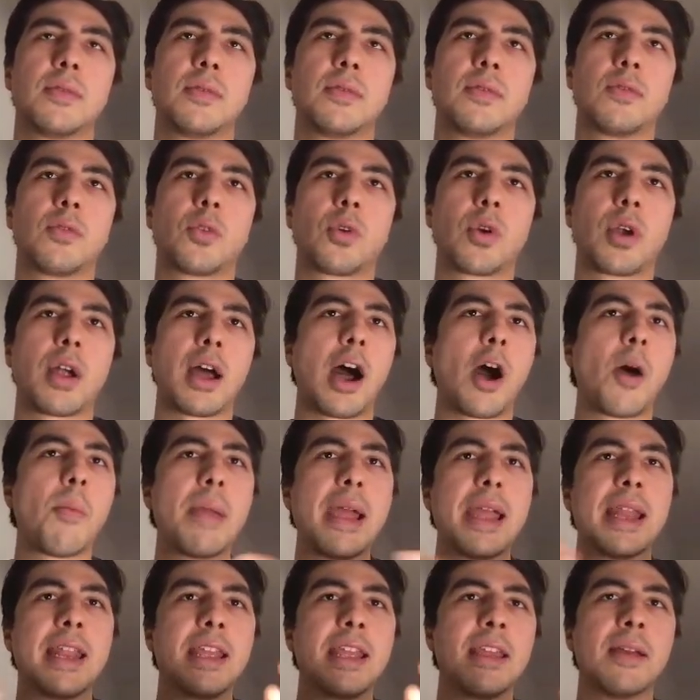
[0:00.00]
for how
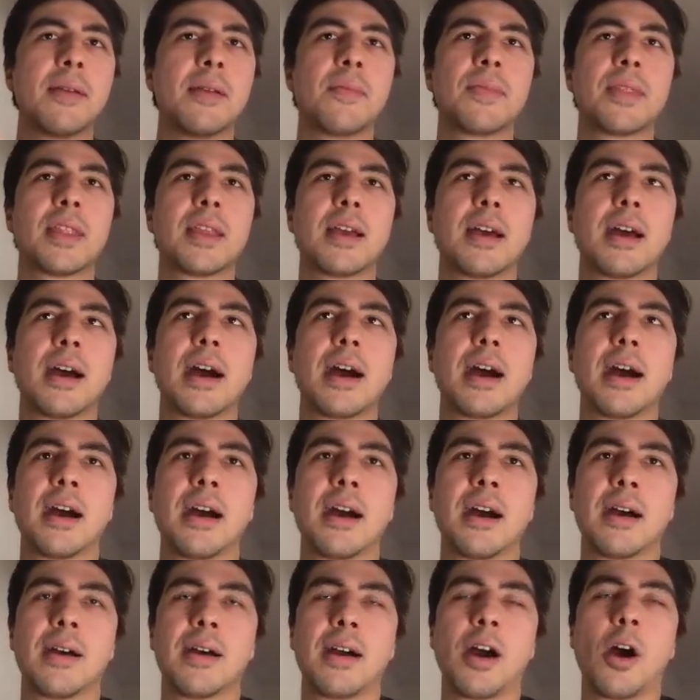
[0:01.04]
many
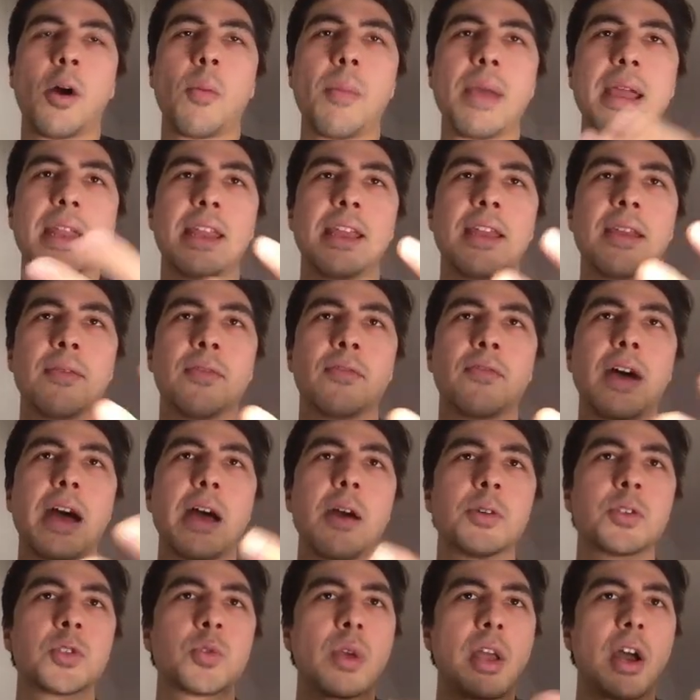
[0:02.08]
uh, how many
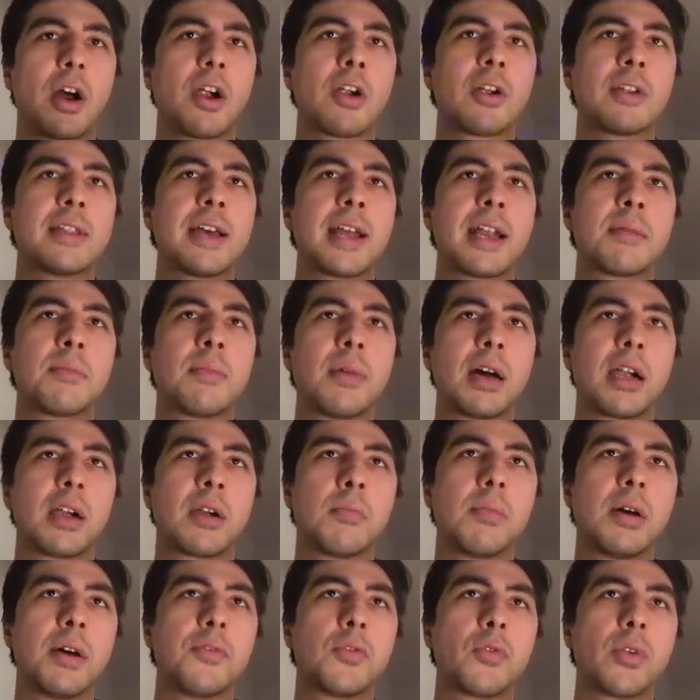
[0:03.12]
files we are that are
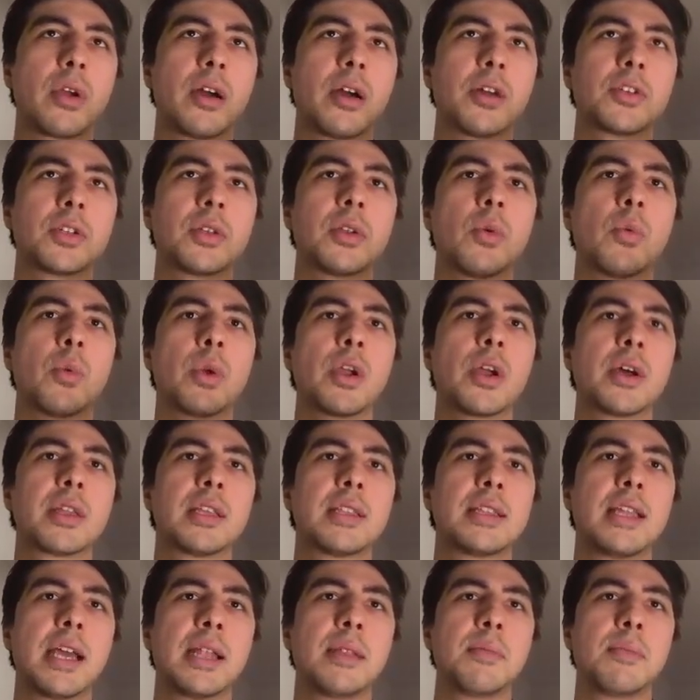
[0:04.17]
above 300, we're gonna
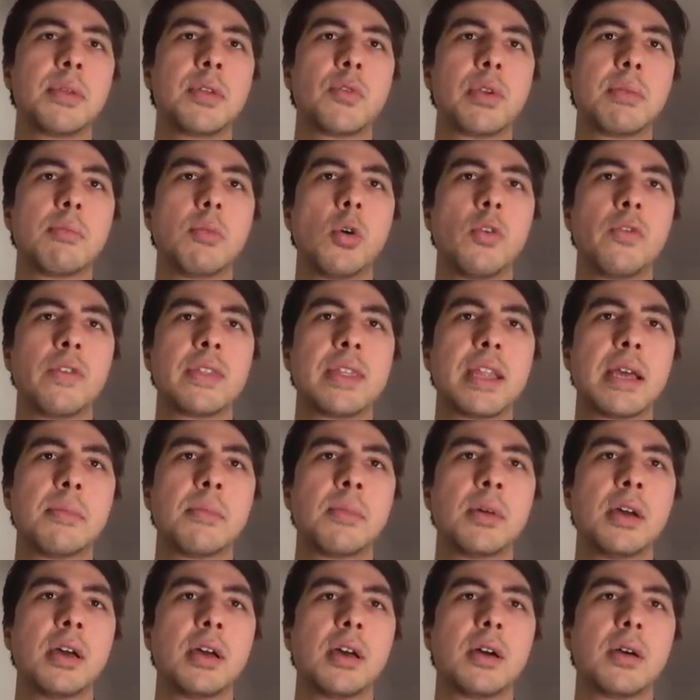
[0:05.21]
then be removing them
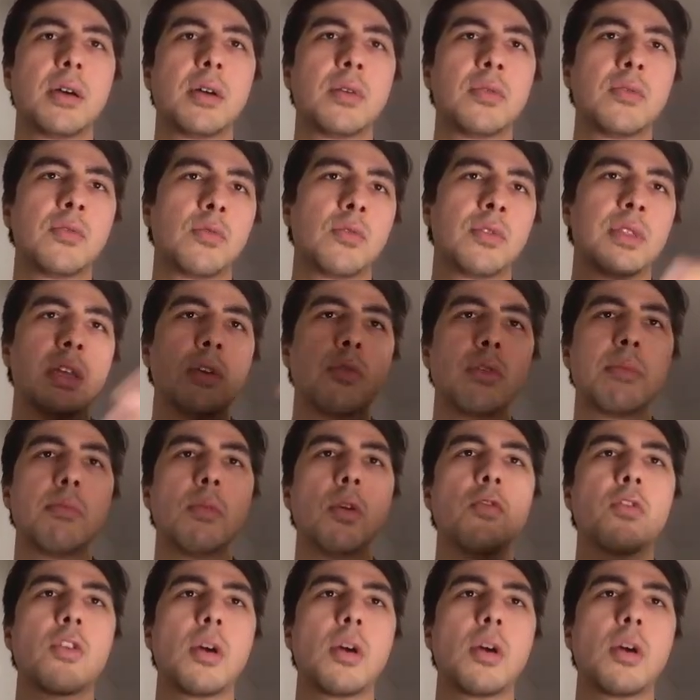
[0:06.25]
uh, with the remove